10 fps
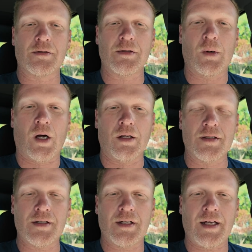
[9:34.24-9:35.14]
those New
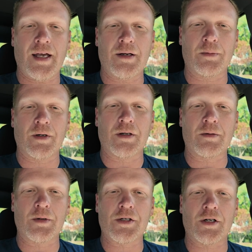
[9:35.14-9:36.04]
Hollands at the end
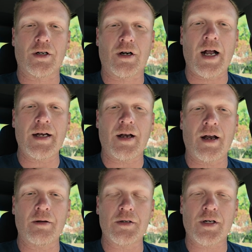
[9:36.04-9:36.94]
were, were sure grinding
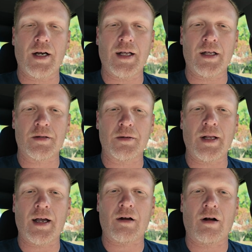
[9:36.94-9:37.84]
it out, trying to get through
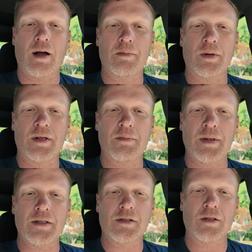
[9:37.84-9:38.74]
that crop with it
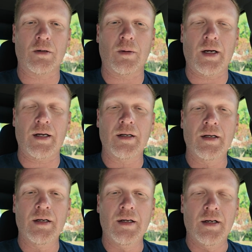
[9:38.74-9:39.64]
being so uh,
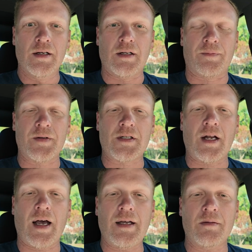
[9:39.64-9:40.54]
difference
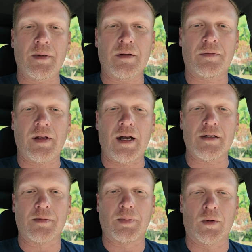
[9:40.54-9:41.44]
in height and being flat
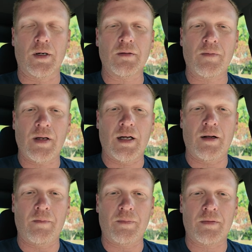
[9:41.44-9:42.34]
as a board.
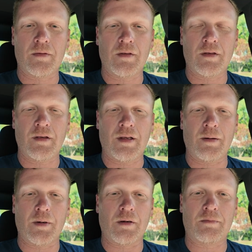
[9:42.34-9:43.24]
Um,
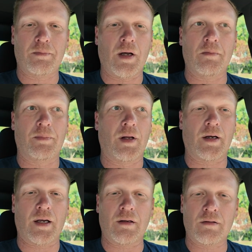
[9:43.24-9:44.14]
they were
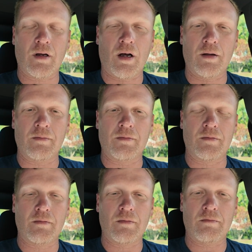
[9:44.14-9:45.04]
unplugging on
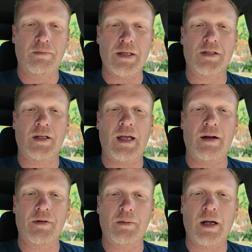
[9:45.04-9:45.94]
basically
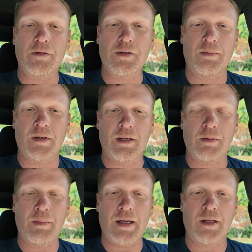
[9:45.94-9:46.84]
every round trip that they
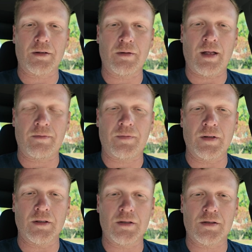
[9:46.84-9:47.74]
were making through that
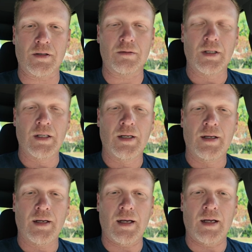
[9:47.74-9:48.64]
field. So
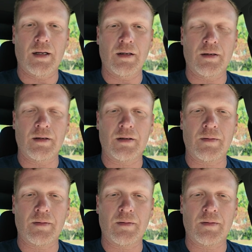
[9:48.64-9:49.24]
uh,